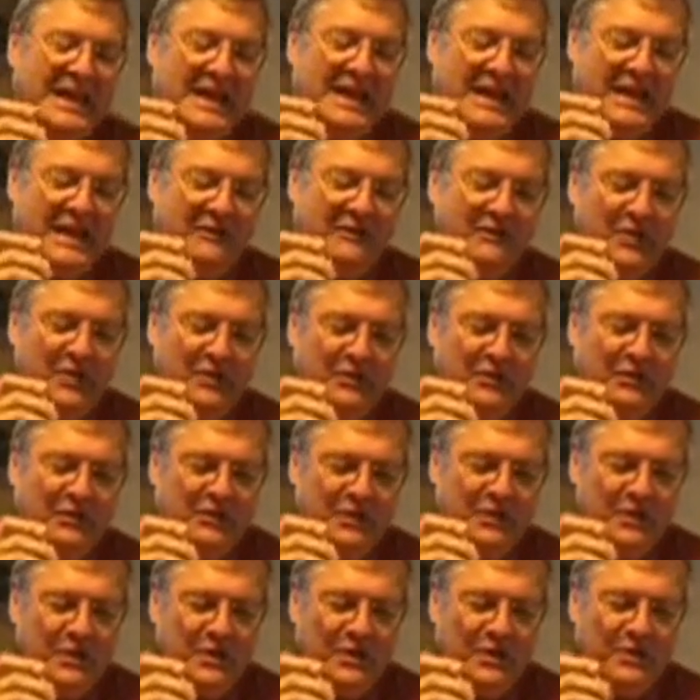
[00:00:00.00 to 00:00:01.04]
I've colored the
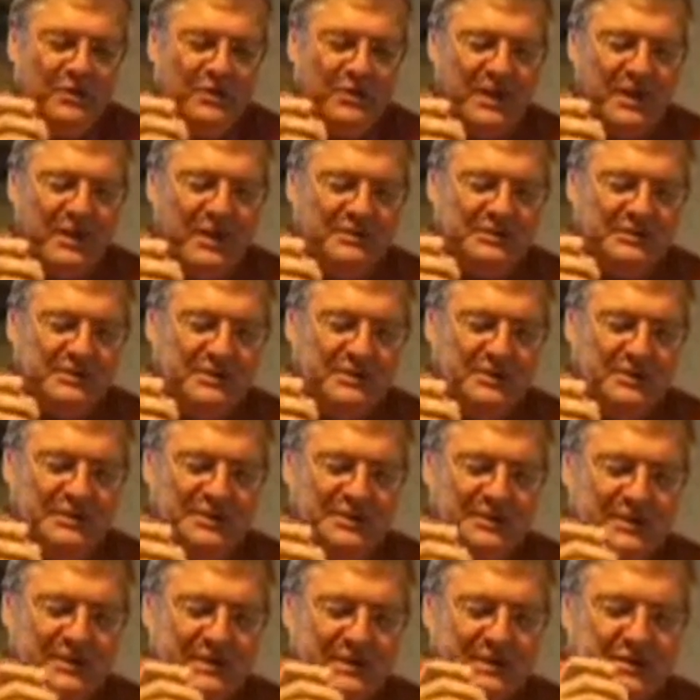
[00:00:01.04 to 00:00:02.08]
water red so you can
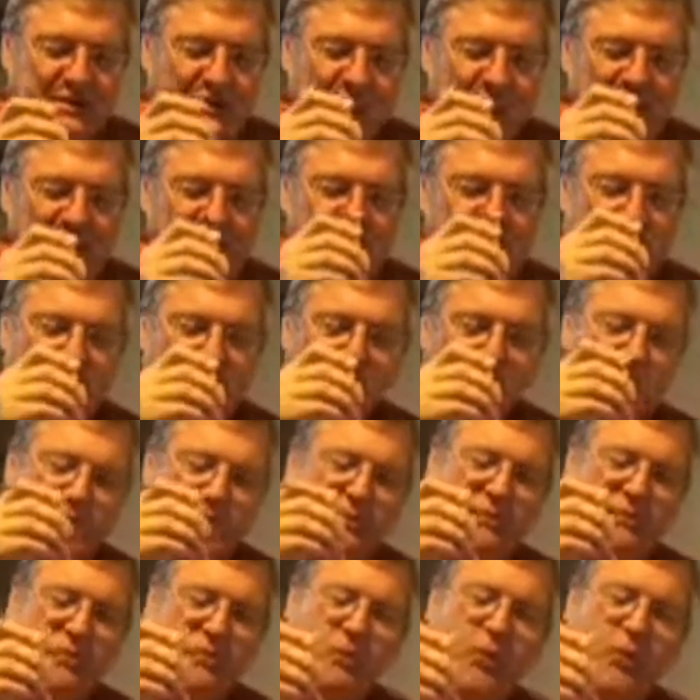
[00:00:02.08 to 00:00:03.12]
see it a little bit. So I've
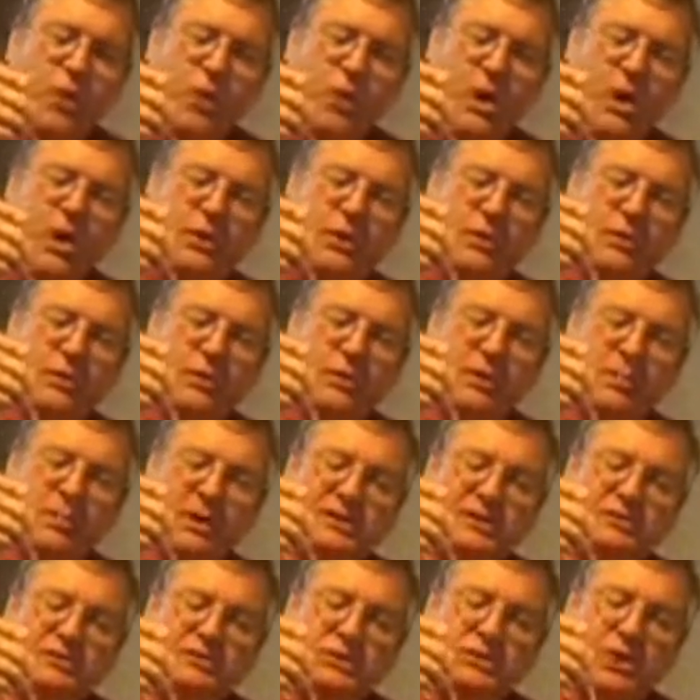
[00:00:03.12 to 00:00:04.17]
got water, my
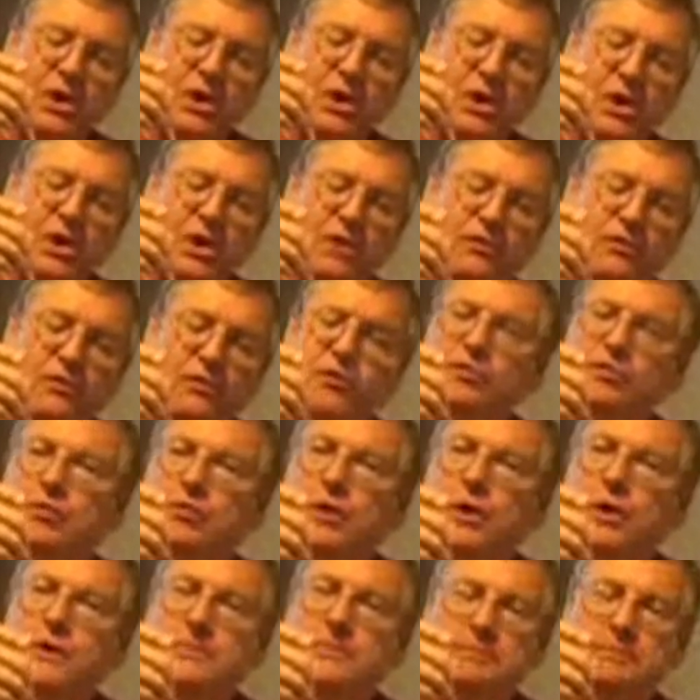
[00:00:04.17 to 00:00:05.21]
straw, full of
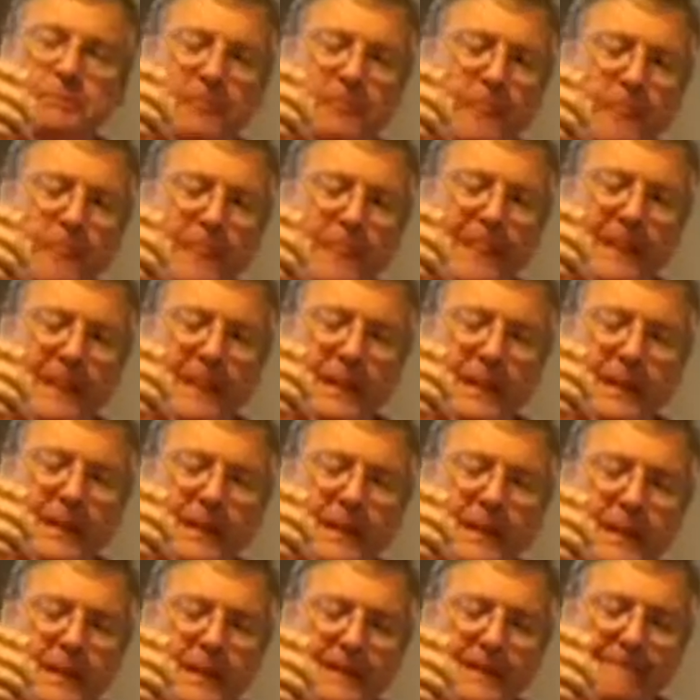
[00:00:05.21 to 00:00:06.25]
water.
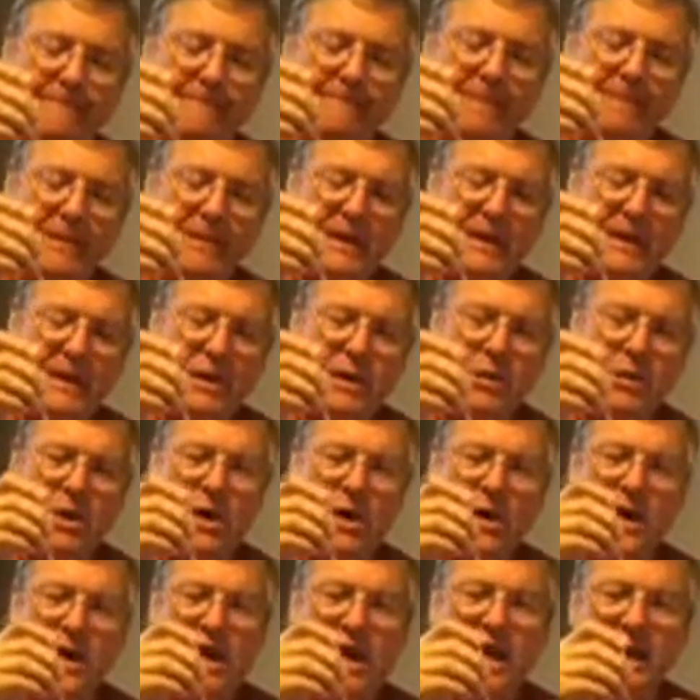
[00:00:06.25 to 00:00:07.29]
Now, how
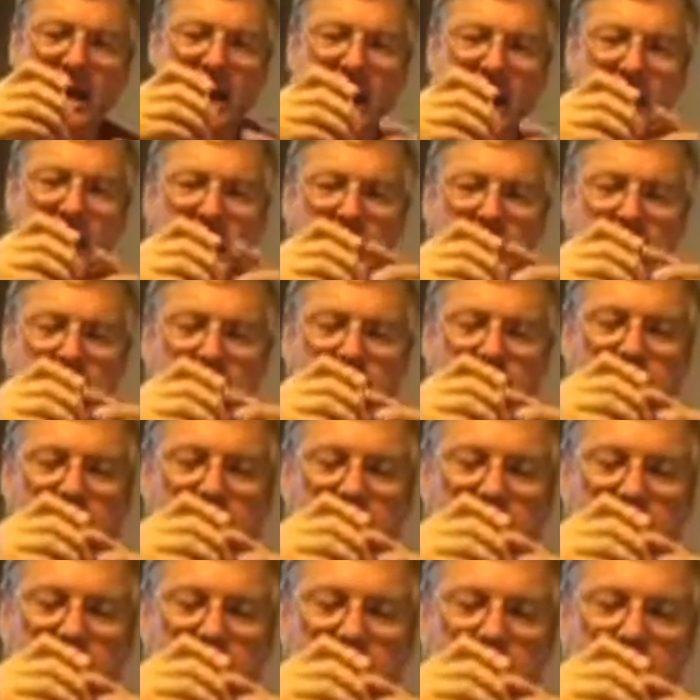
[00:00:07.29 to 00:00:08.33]
high
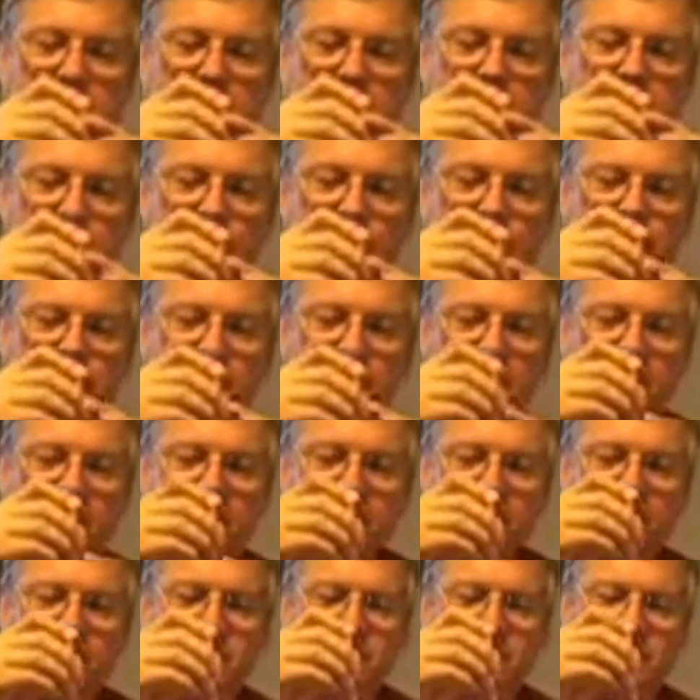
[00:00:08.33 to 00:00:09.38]
do you think
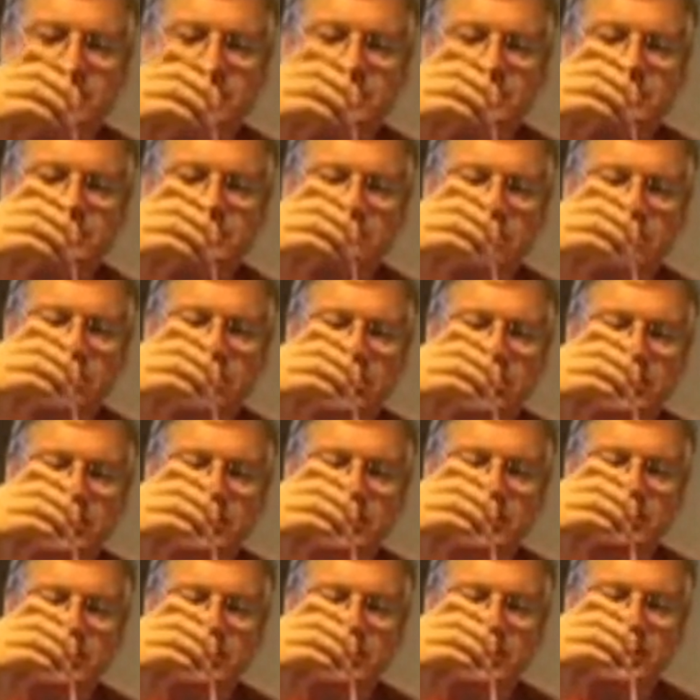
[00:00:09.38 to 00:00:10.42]
this straw could
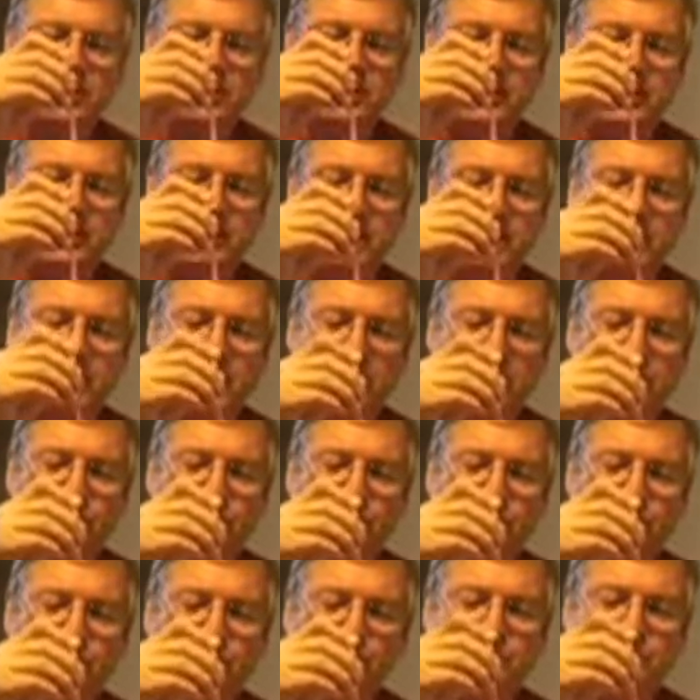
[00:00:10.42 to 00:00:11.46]
be? Like if I had a
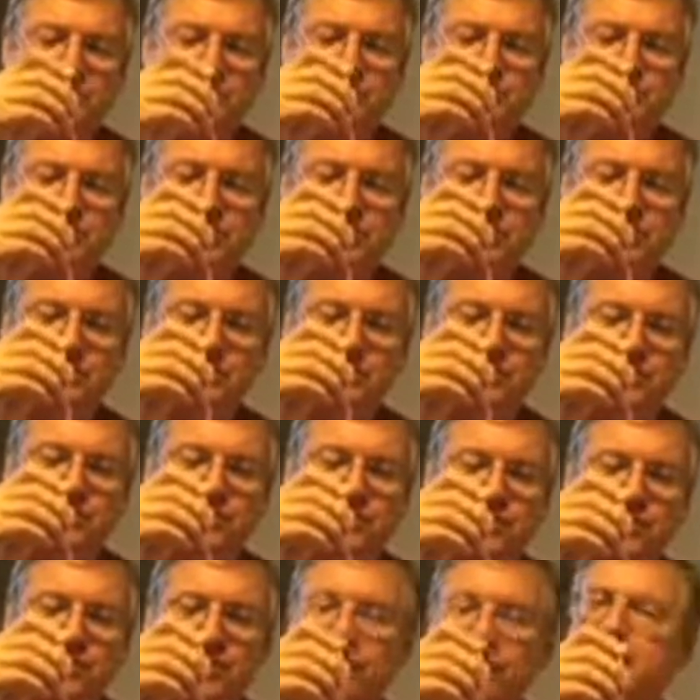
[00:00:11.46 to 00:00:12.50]
tube and I stood on the
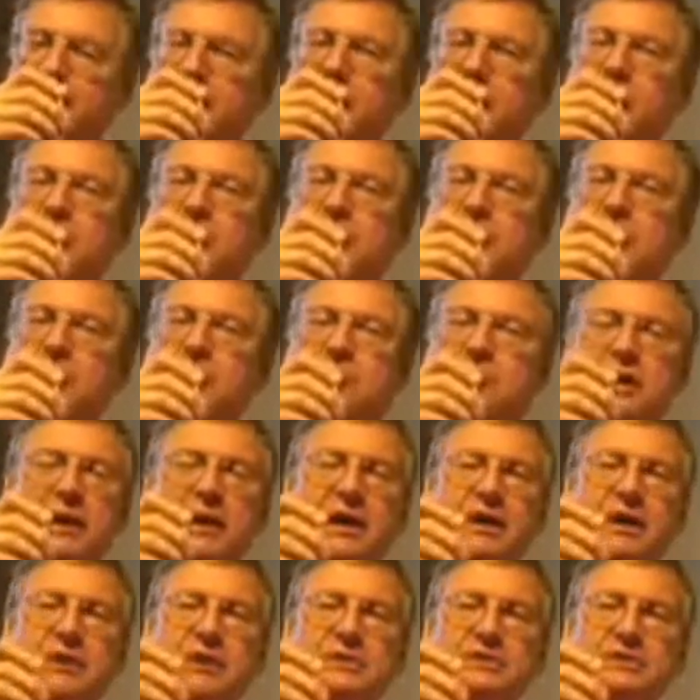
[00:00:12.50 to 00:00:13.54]
roof of my
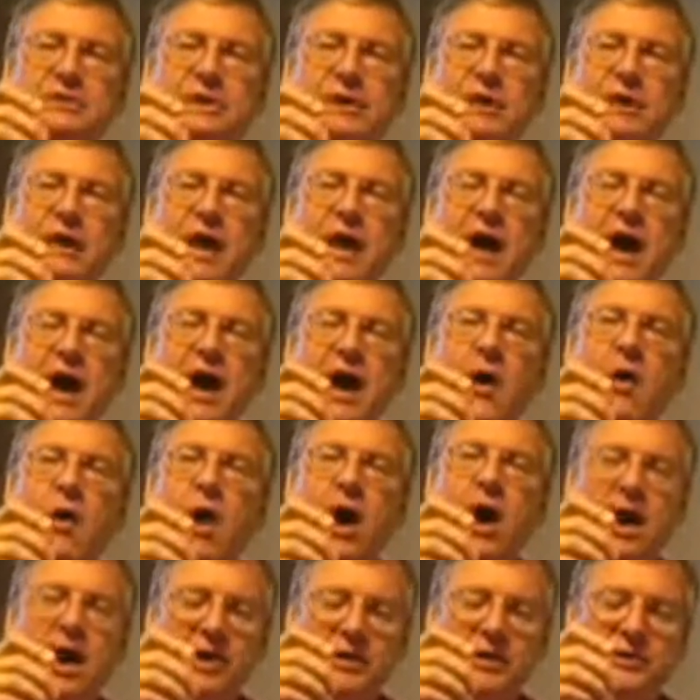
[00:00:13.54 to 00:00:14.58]
house, how
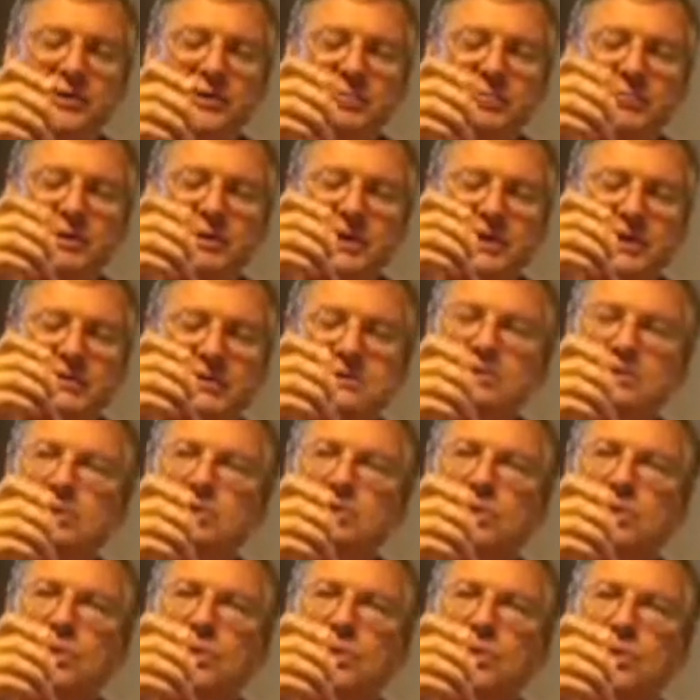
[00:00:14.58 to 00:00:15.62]
high could it be to still
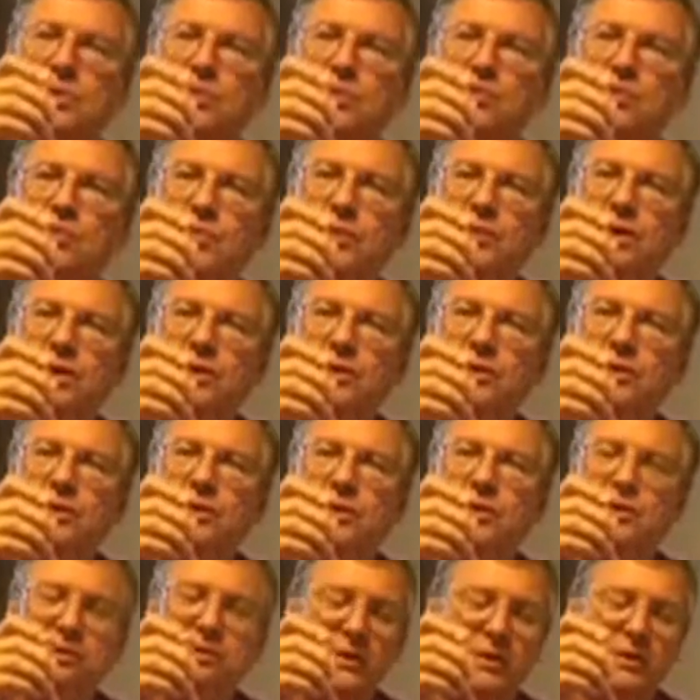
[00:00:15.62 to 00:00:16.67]
hold this water here?
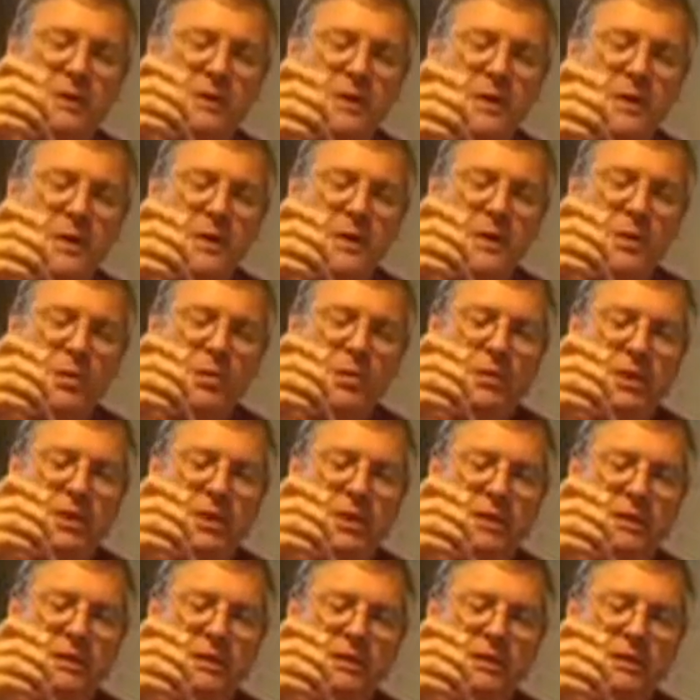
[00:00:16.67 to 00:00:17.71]

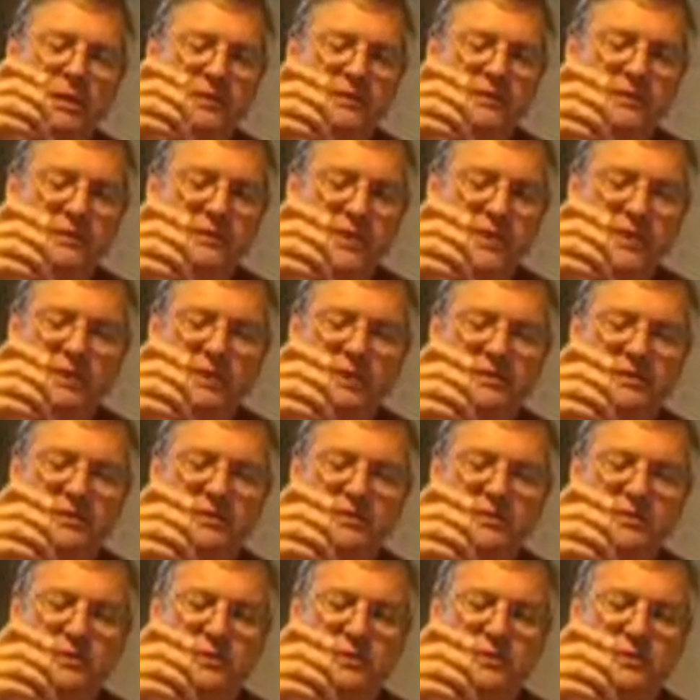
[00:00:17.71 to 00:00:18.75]
Well, it's not
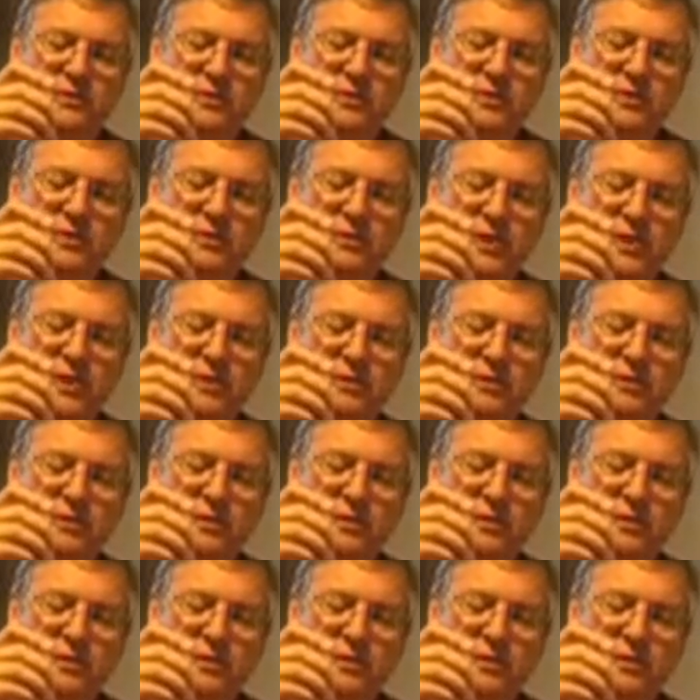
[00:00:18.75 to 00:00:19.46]
difficult to figure out.